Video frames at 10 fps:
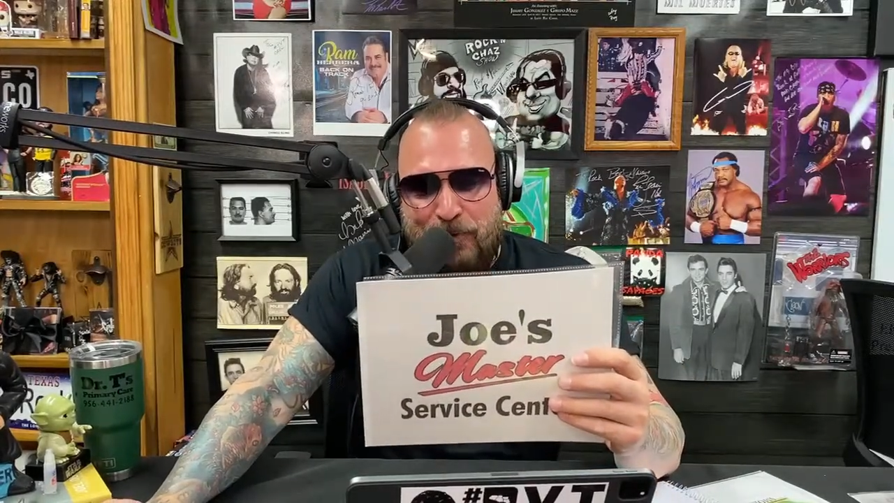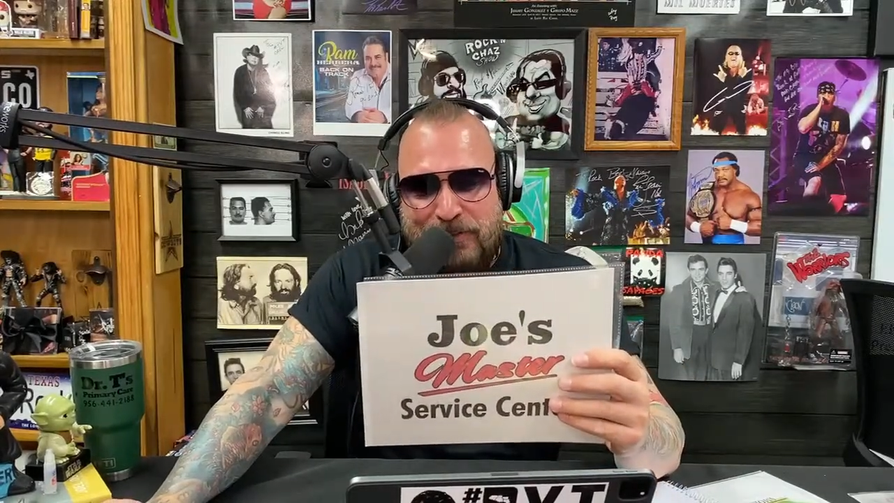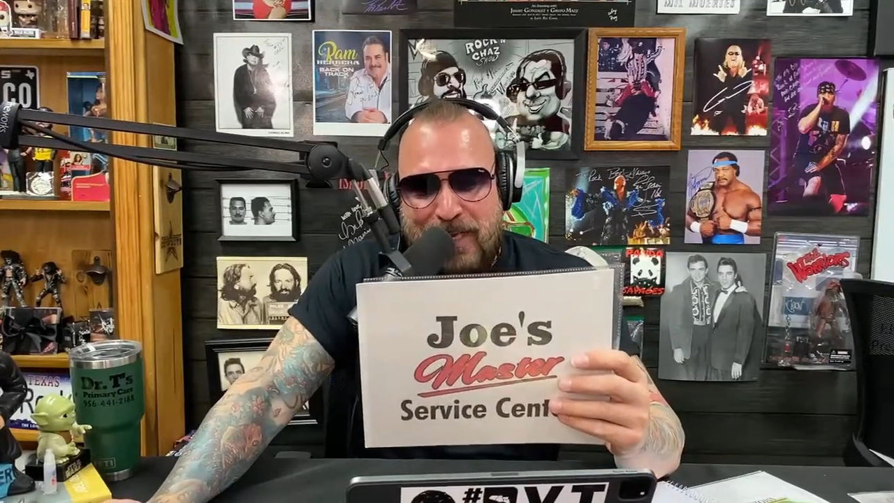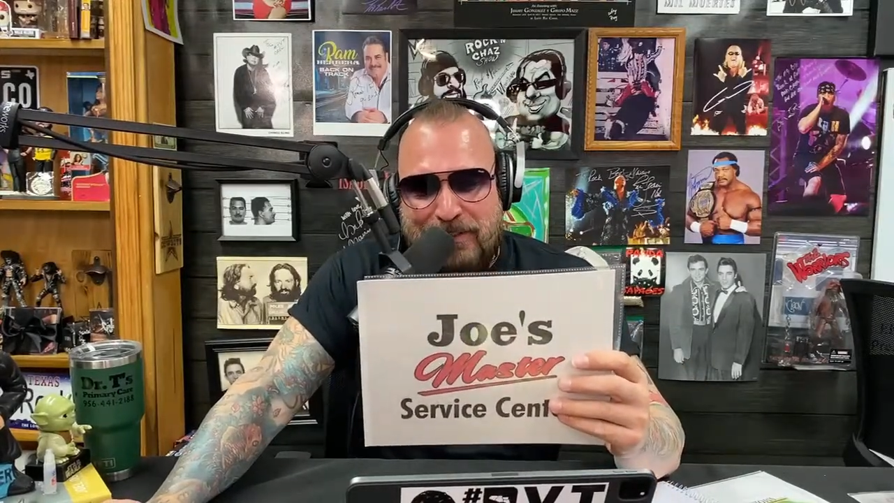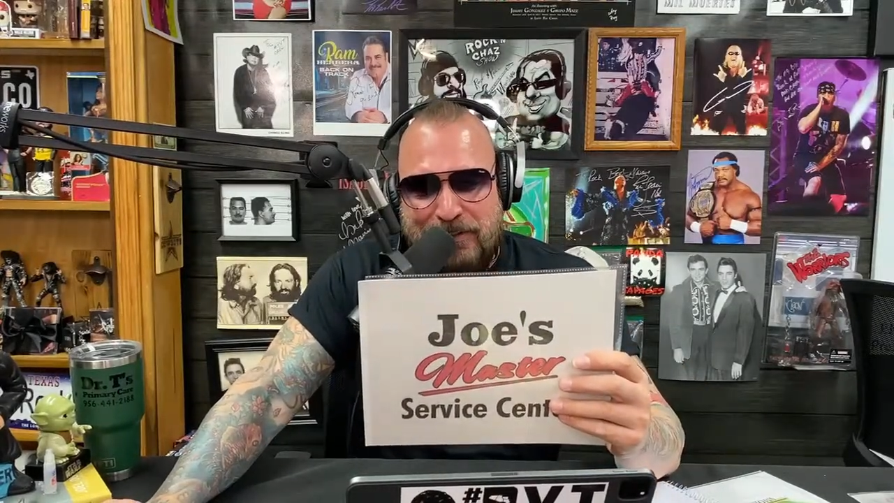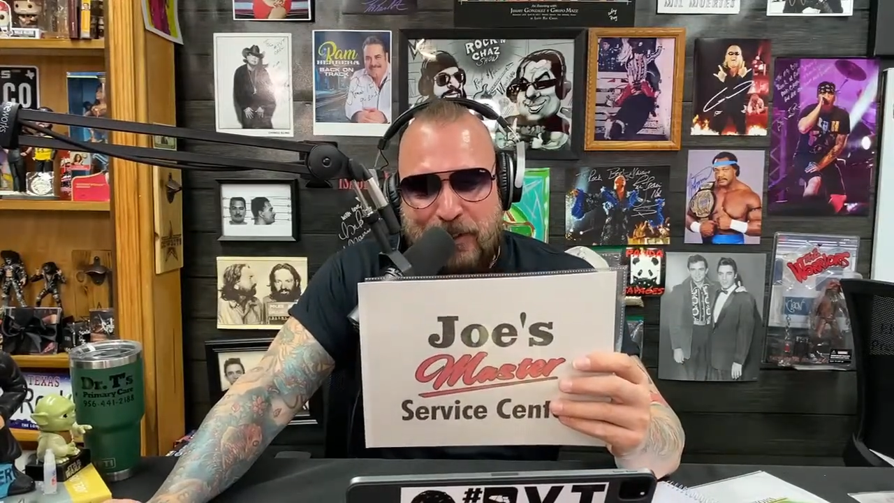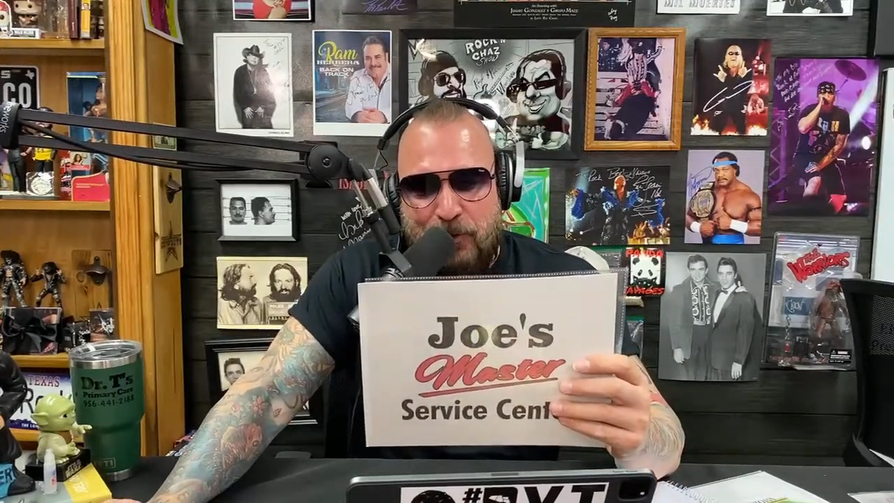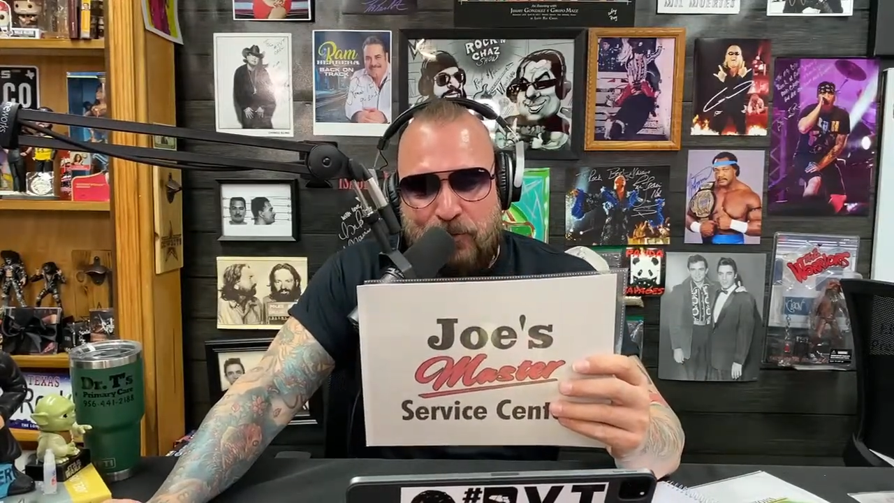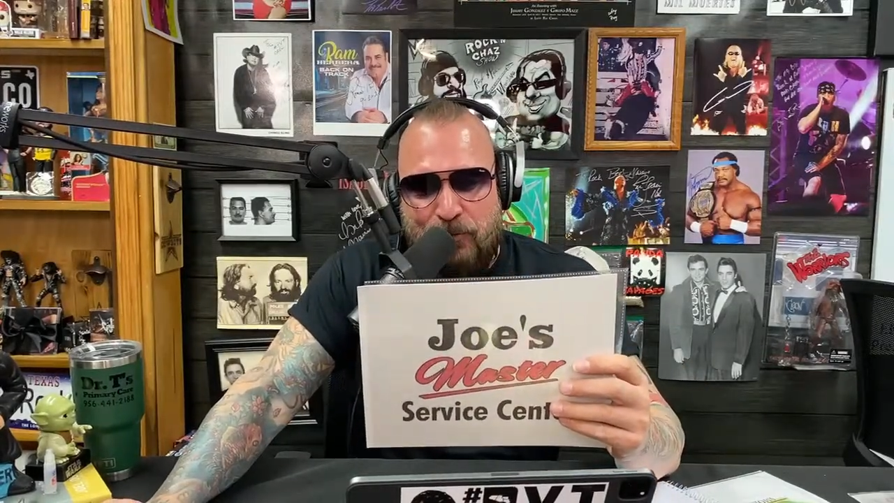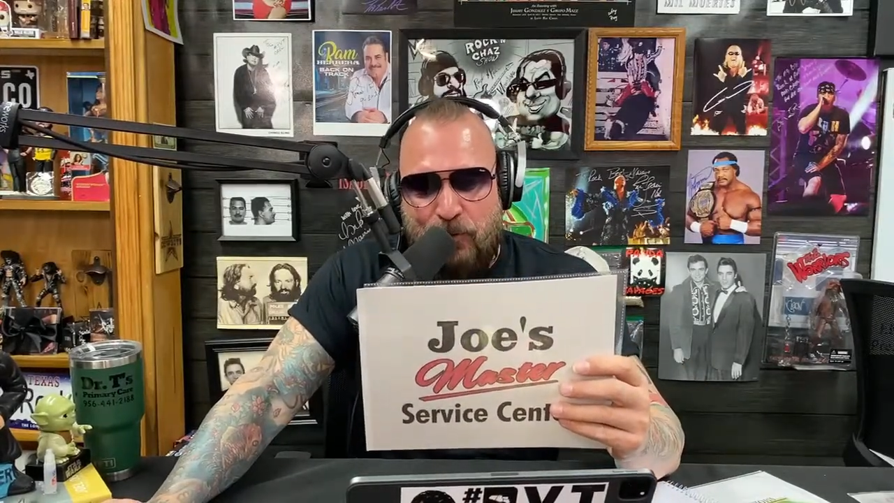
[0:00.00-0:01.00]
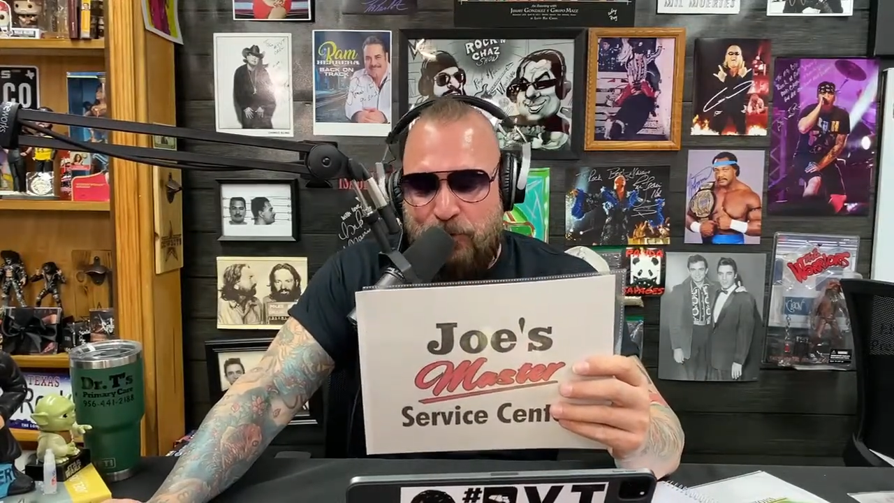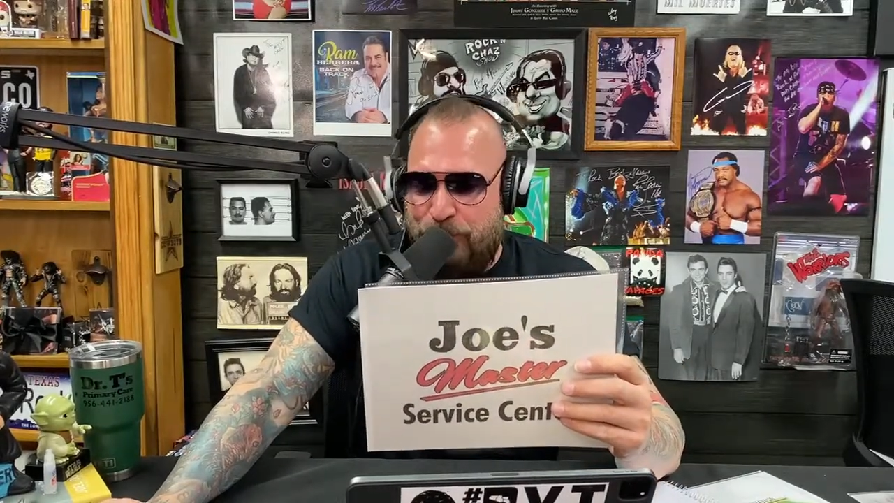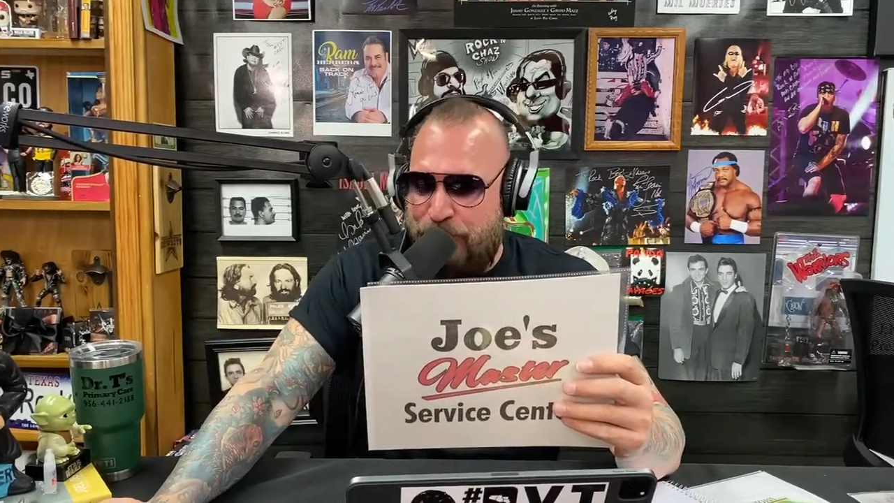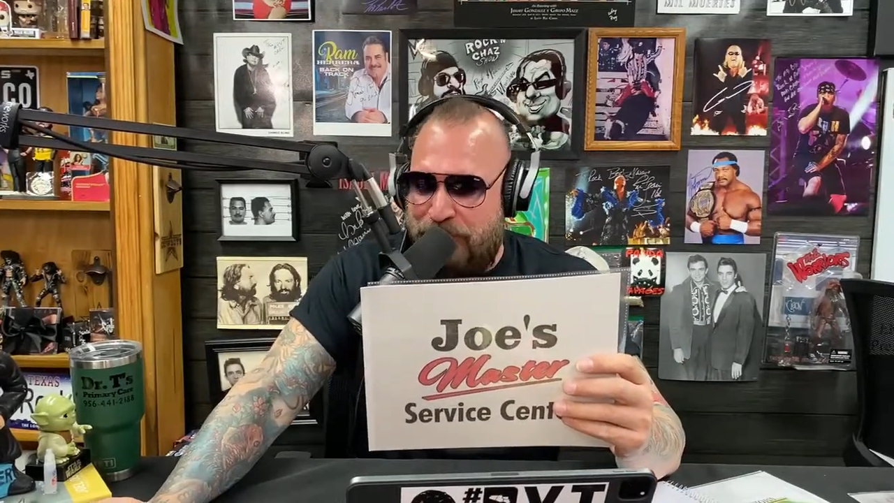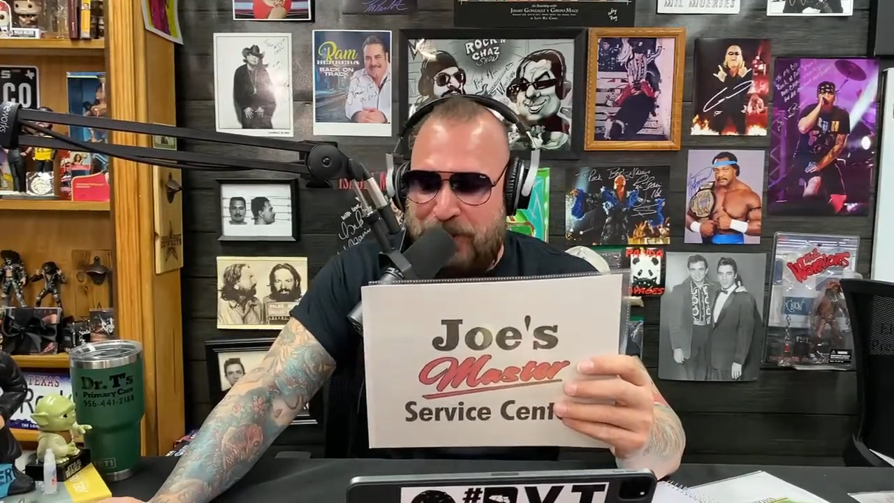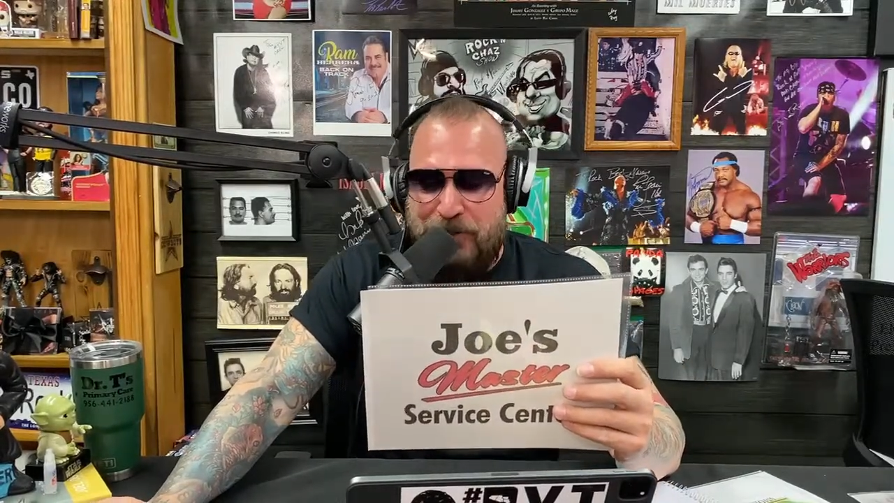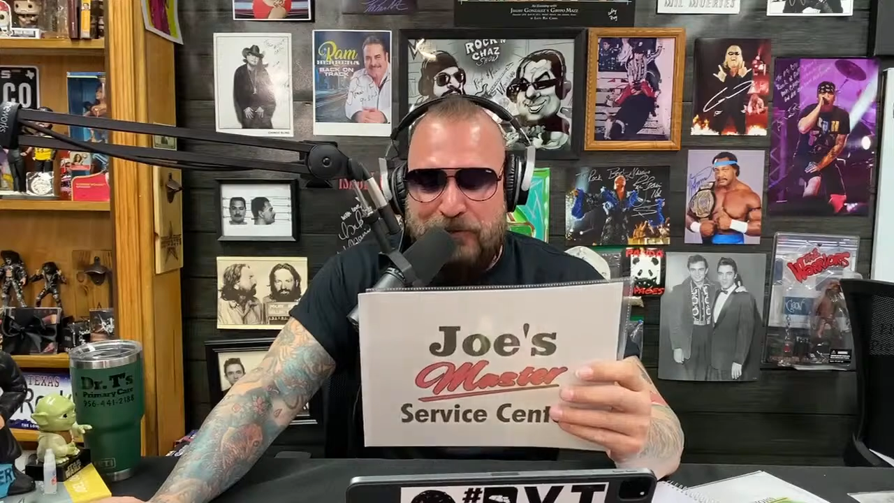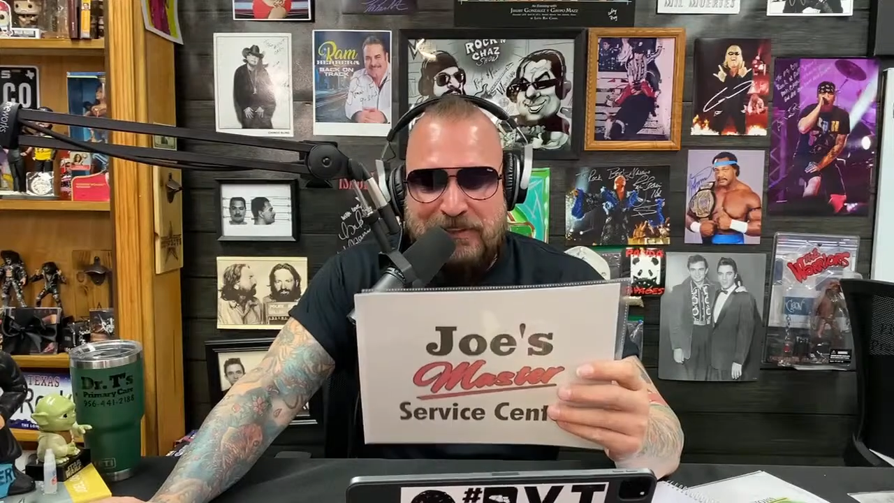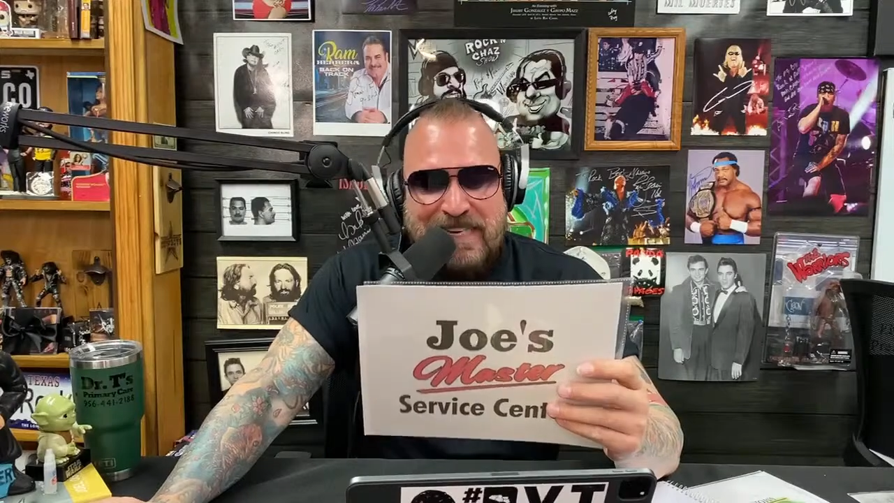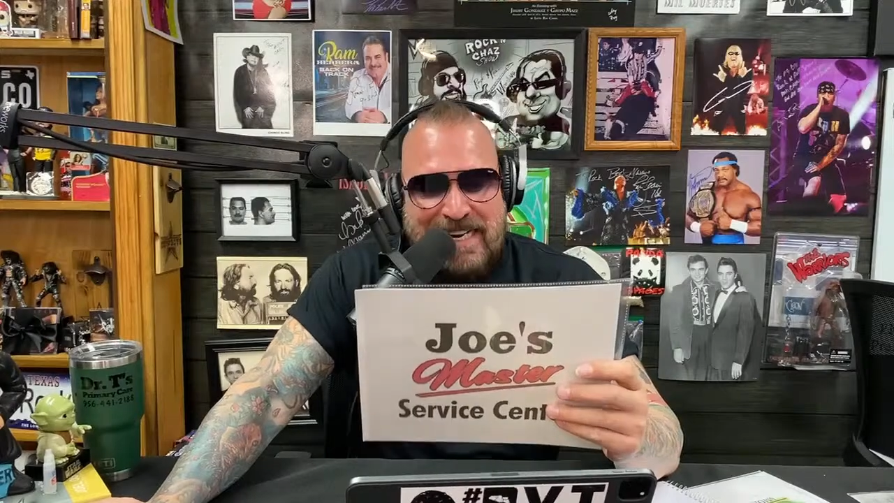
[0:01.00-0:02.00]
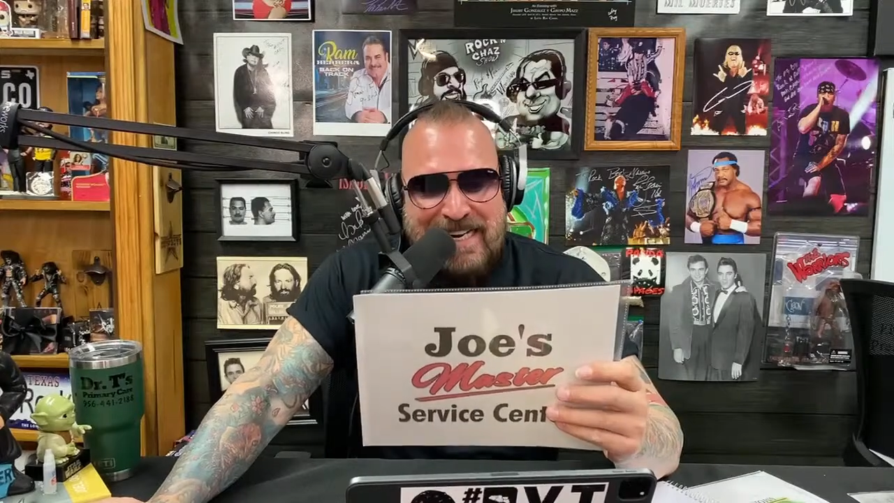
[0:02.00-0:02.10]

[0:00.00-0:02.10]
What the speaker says: Texas area for over 50 years.